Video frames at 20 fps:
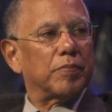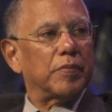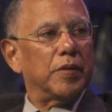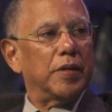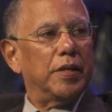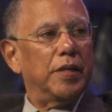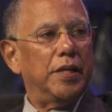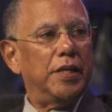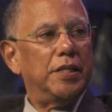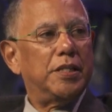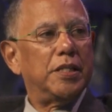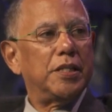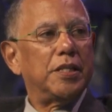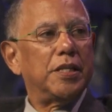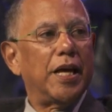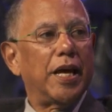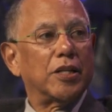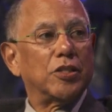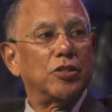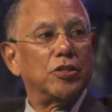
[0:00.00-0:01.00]
Um, he
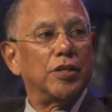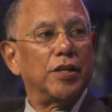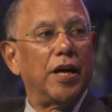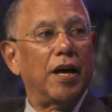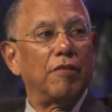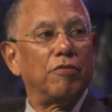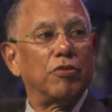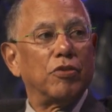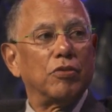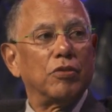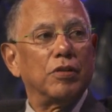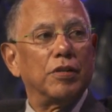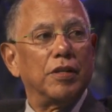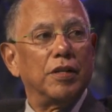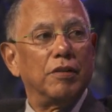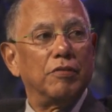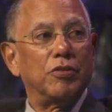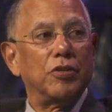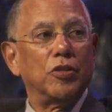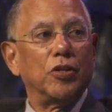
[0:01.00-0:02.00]
didn't actually ever,
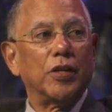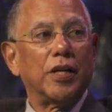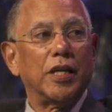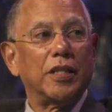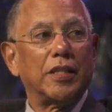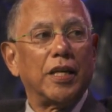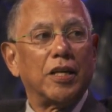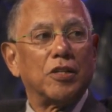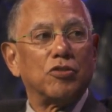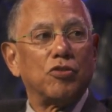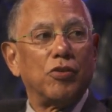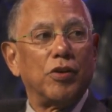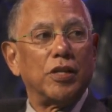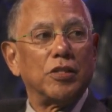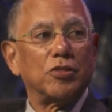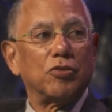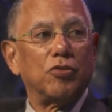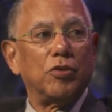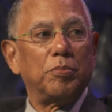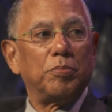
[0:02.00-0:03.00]
if you look at that
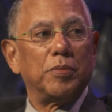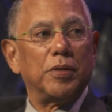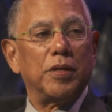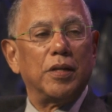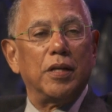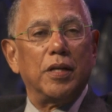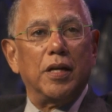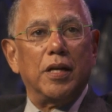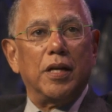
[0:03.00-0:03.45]
transcript,